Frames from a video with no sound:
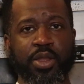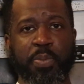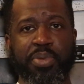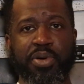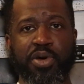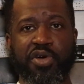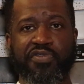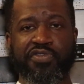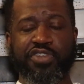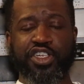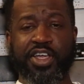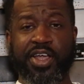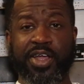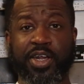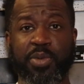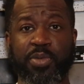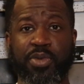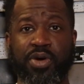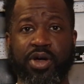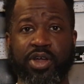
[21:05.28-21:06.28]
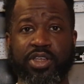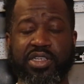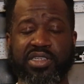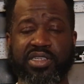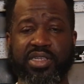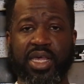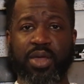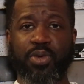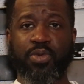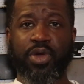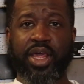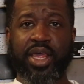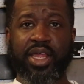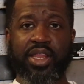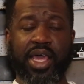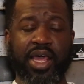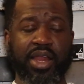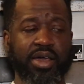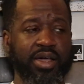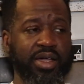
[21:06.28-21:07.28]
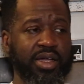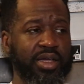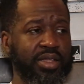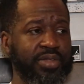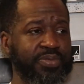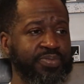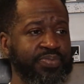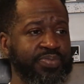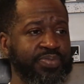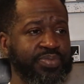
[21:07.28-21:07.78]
the booth cheering him on the same way that